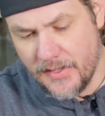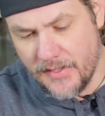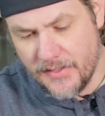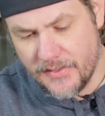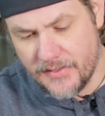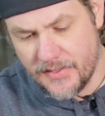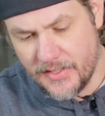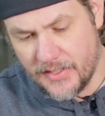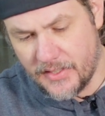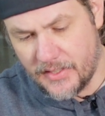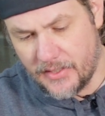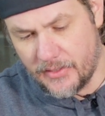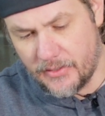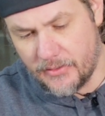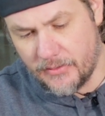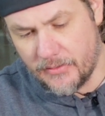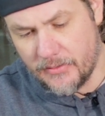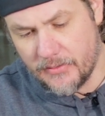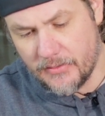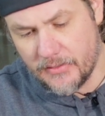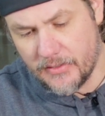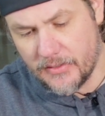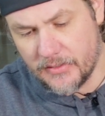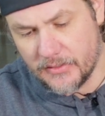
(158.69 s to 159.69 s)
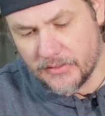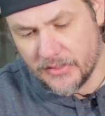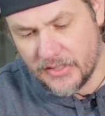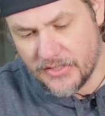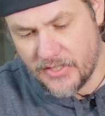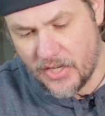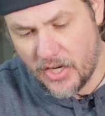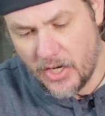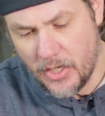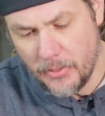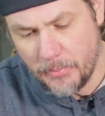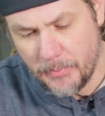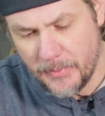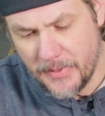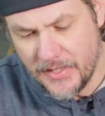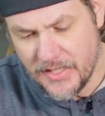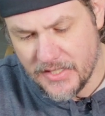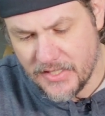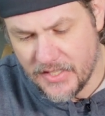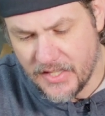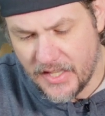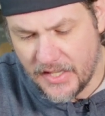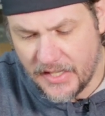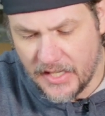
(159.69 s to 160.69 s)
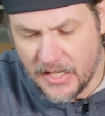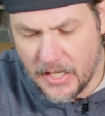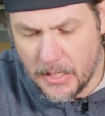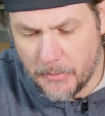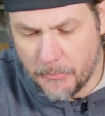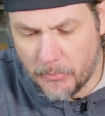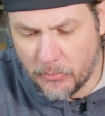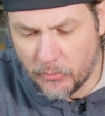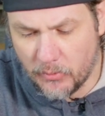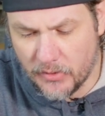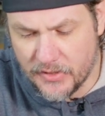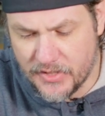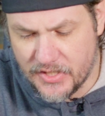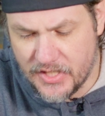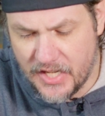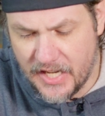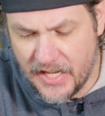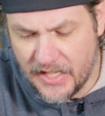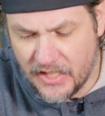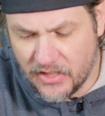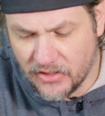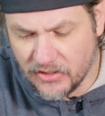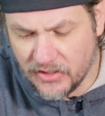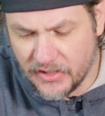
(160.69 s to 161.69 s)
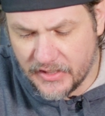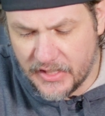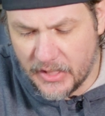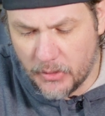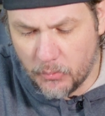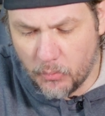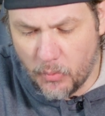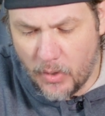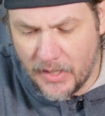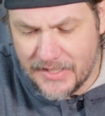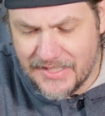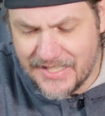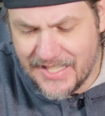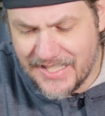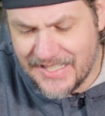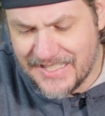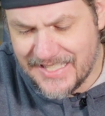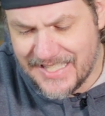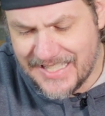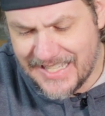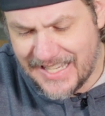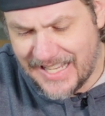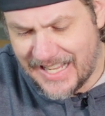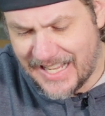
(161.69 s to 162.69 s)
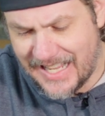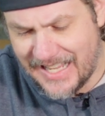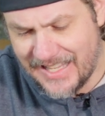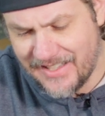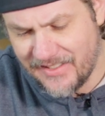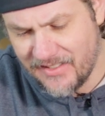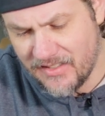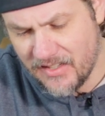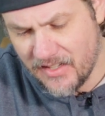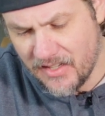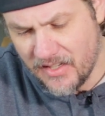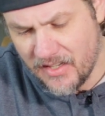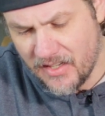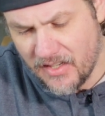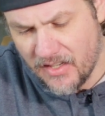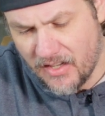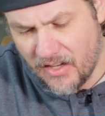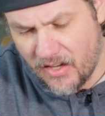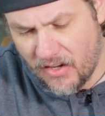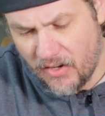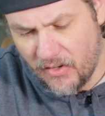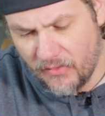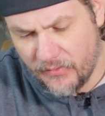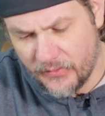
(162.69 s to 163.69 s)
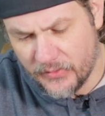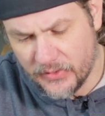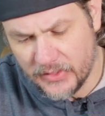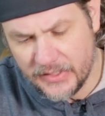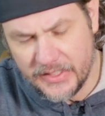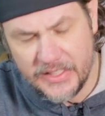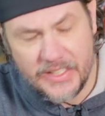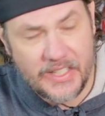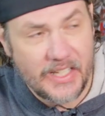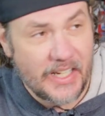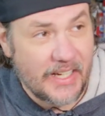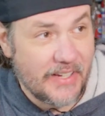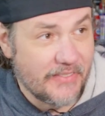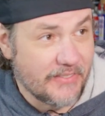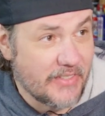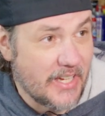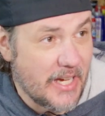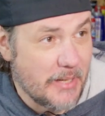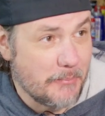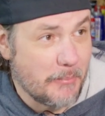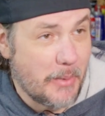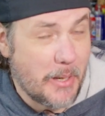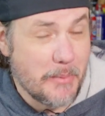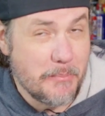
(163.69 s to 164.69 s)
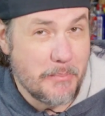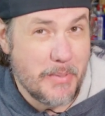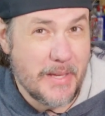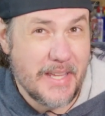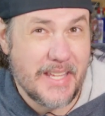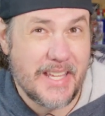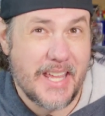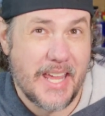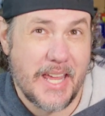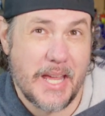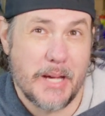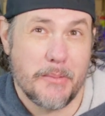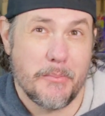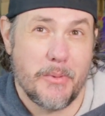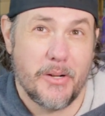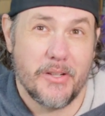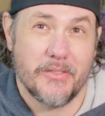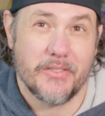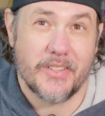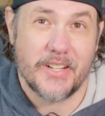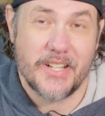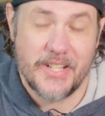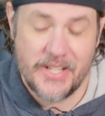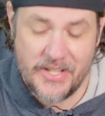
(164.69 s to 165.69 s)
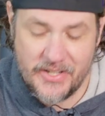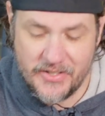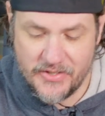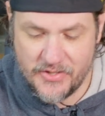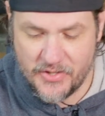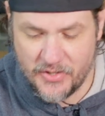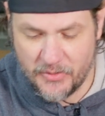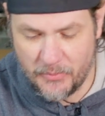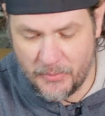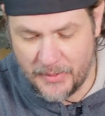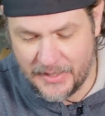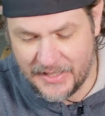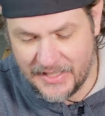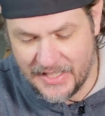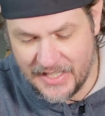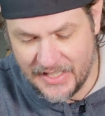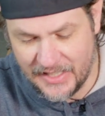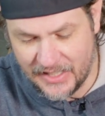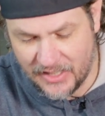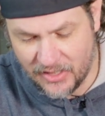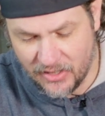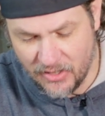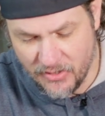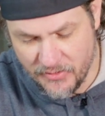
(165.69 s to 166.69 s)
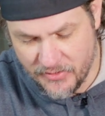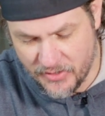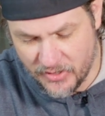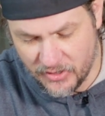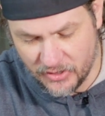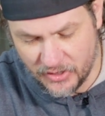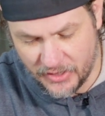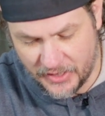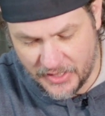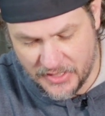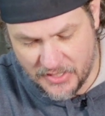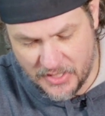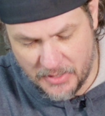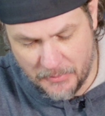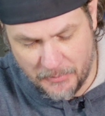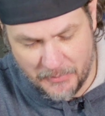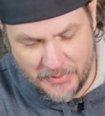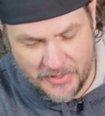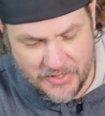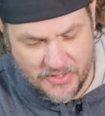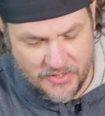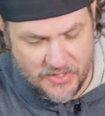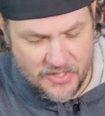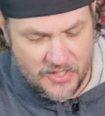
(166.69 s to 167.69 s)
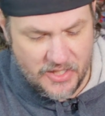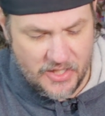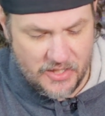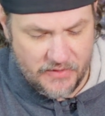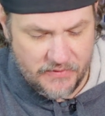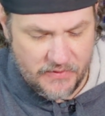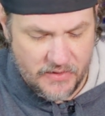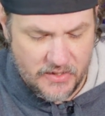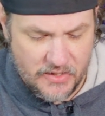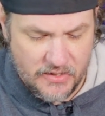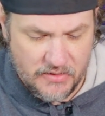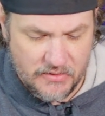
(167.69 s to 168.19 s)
So let's open this thing up. Let's take a look at what's inside. Hopefully I've got my B cam over here so we can get a closer look at some of this stuff